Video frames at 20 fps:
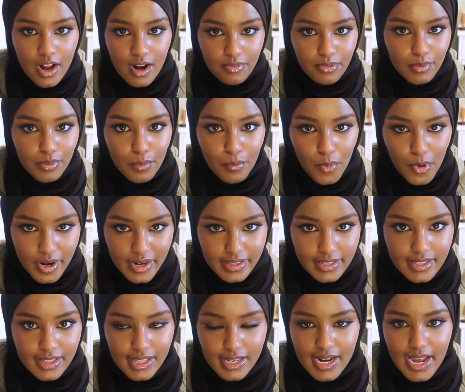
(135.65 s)
From the morning
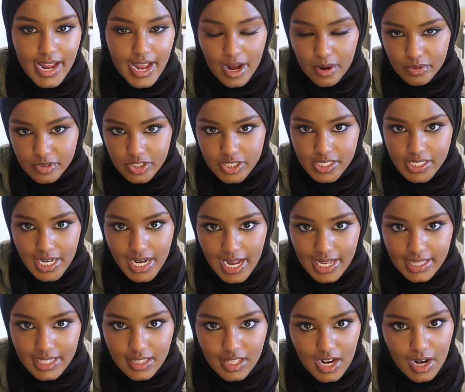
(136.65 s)
to the night, I was just sitting
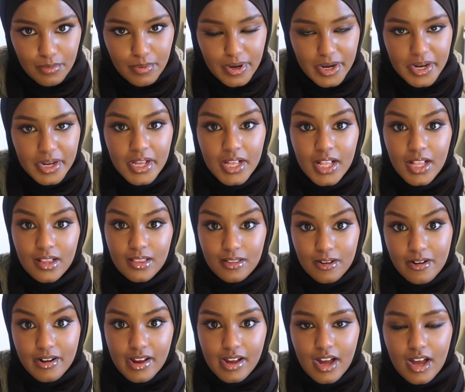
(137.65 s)
at the library
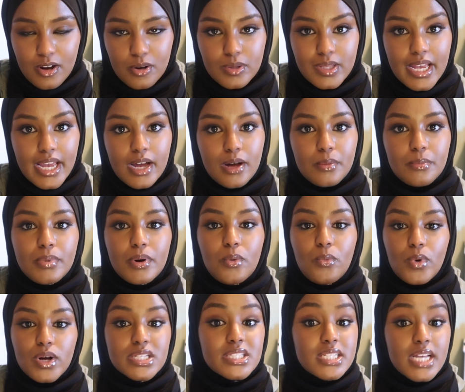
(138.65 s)
learning auto layout.
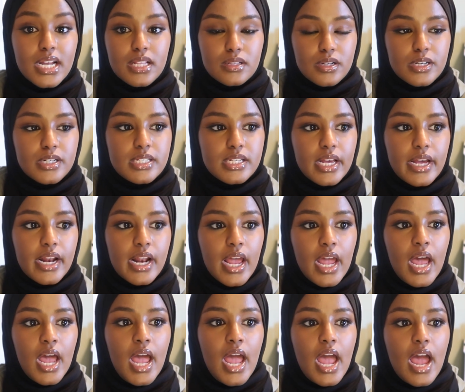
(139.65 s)
But once I learned it,
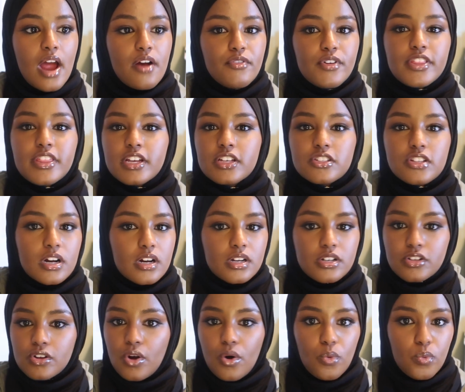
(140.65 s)
everything
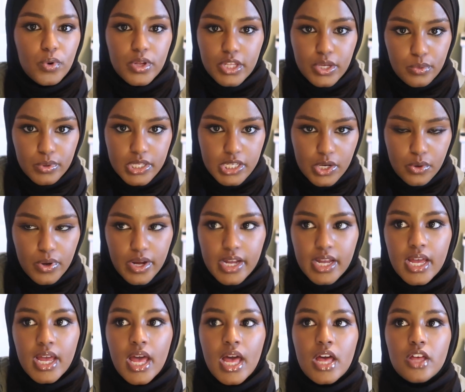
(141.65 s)
started to go really, really quick.